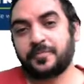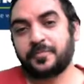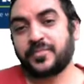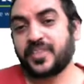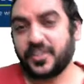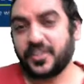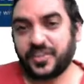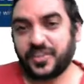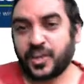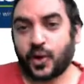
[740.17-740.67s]

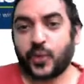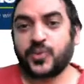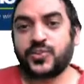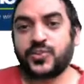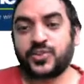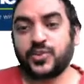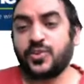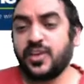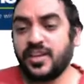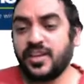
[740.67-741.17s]
We are
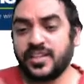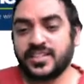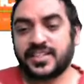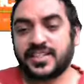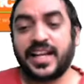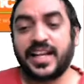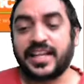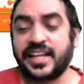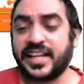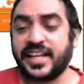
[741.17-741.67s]
also
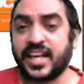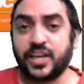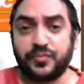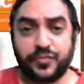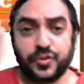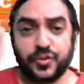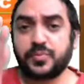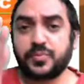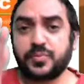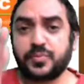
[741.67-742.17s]
slightly
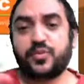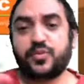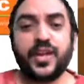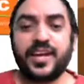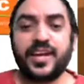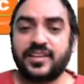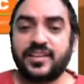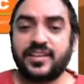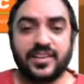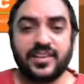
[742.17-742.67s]
confused, but today
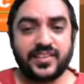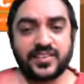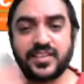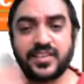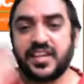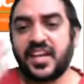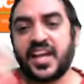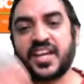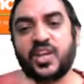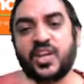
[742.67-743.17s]
at least
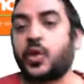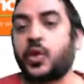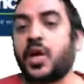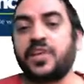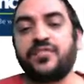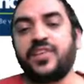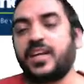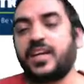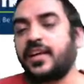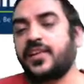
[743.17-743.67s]
I can
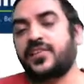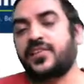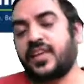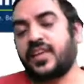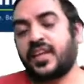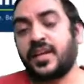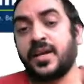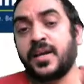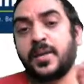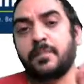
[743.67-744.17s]
confidently
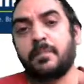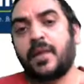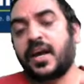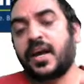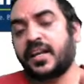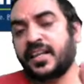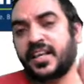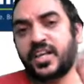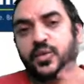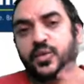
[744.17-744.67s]
say
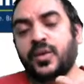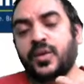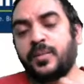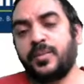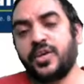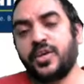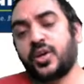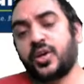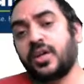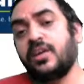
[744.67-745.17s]
market will
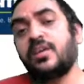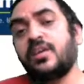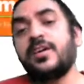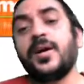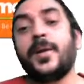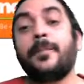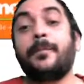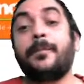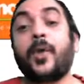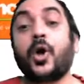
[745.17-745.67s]
be on a
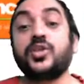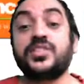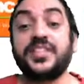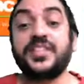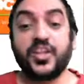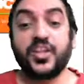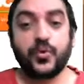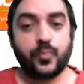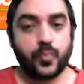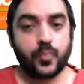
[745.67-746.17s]

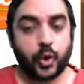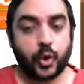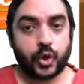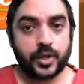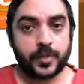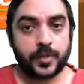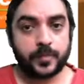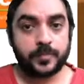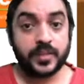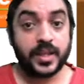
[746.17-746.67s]
positive mode.
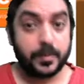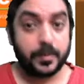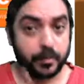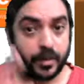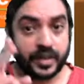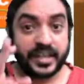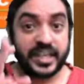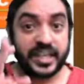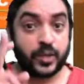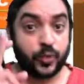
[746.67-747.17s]

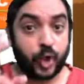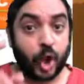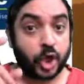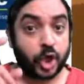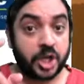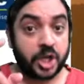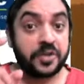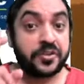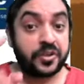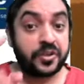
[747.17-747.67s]
But it will not
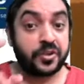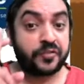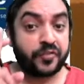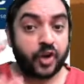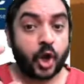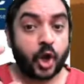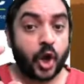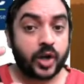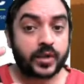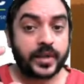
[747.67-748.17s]
continue for a
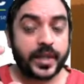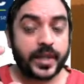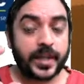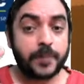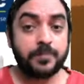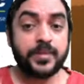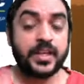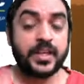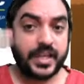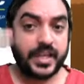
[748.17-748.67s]
long time.
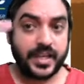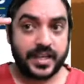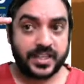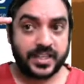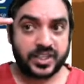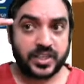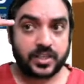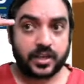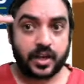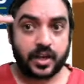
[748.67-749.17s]
It is
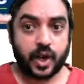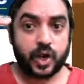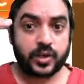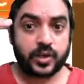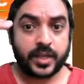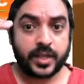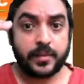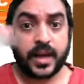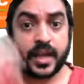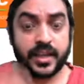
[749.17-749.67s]
at a long
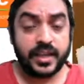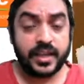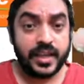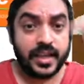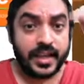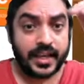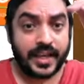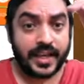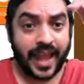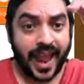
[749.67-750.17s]
time high.
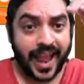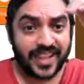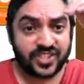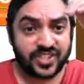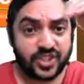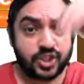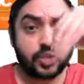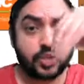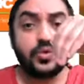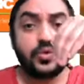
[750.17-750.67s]
It
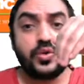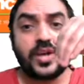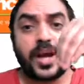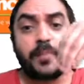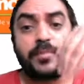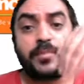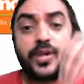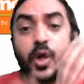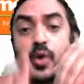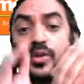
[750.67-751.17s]
has to
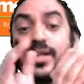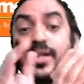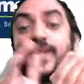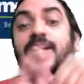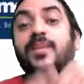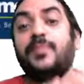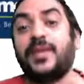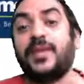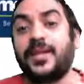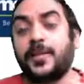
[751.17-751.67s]
come down
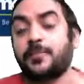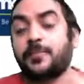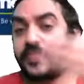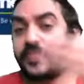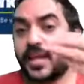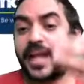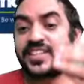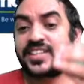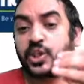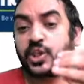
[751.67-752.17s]
little bit.
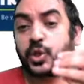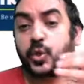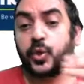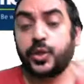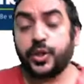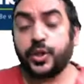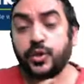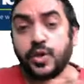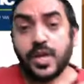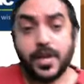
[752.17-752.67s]
As I told
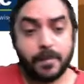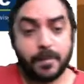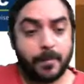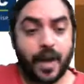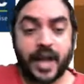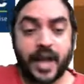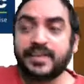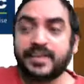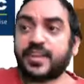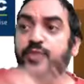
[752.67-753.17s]
you,
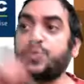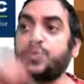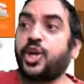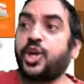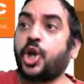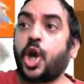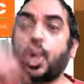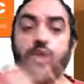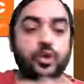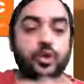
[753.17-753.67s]
market will
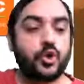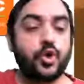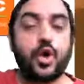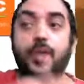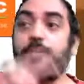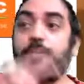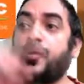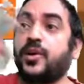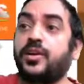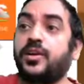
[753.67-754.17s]
not go
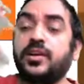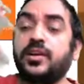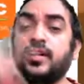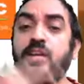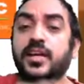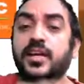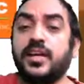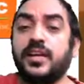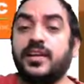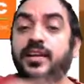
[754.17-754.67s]
up on a
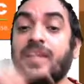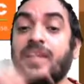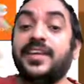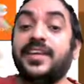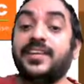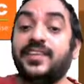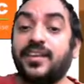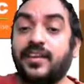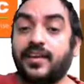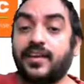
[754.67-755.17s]

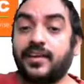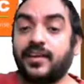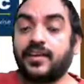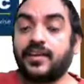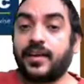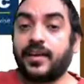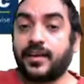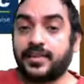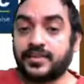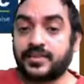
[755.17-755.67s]
linear
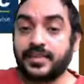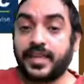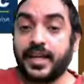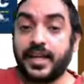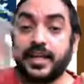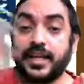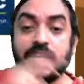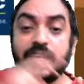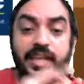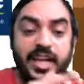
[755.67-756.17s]

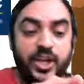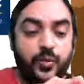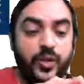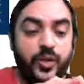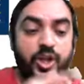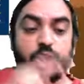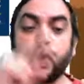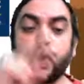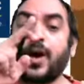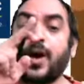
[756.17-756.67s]
scale. It
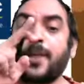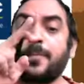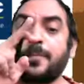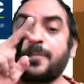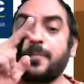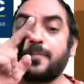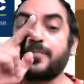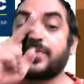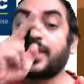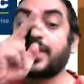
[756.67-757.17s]
will go
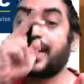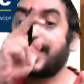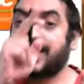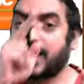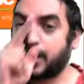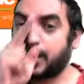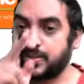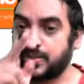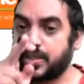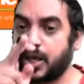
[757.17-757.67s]
up, it
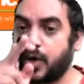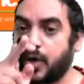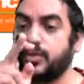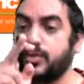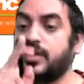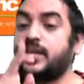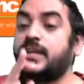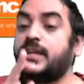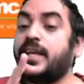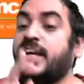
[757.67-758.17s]
comes down,
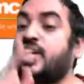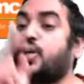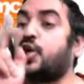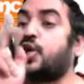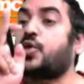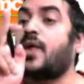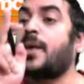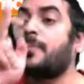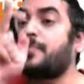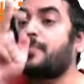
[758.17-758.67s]
it
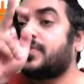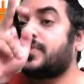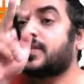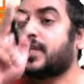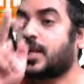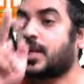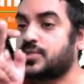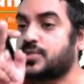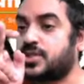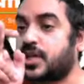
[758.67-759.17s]
go up,
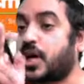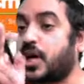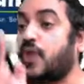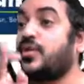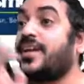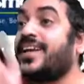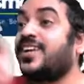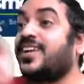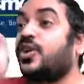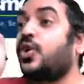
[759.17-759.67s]
comes down,
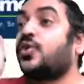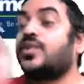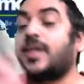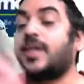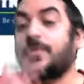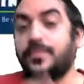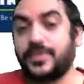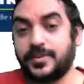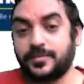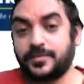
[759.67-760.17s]
it goes
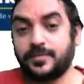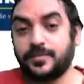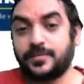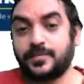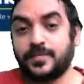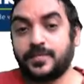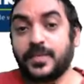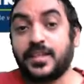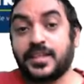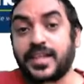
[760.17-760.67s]
up.
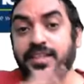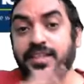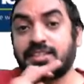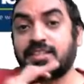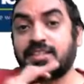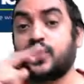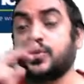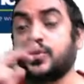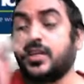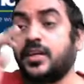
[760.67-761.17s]
That's
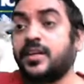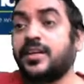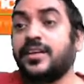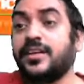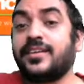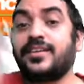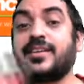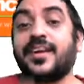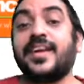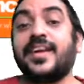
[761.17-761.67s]
how the
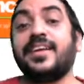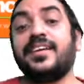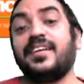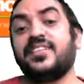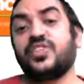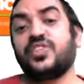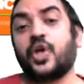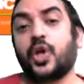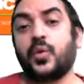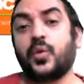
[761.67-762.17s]
trend
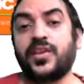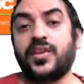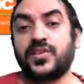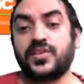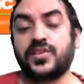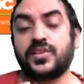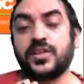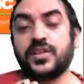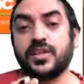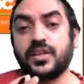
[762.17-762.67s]
is
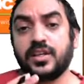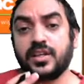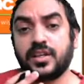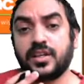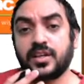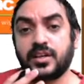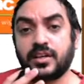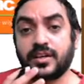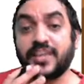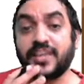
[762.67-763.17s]
always
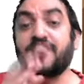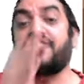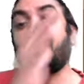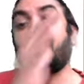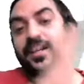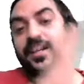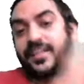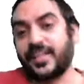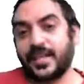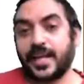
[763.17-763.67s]

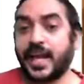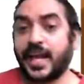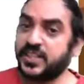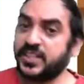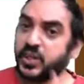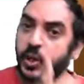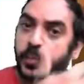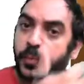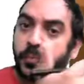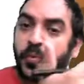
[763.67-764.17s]
reflected,
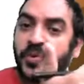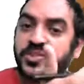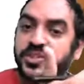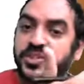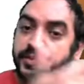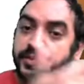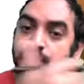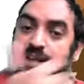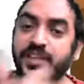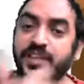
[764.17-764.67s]
either on
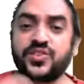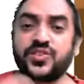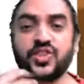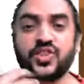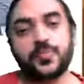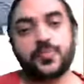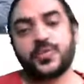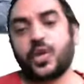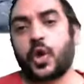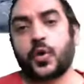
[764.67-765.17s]
positive
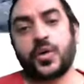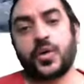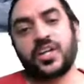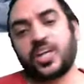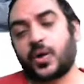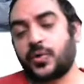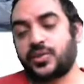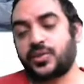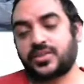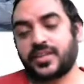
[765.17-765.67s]
sides or on
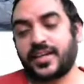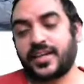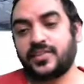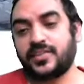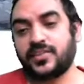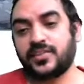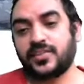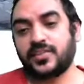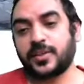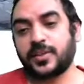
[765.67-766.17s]

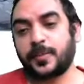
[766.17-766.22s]
downsides.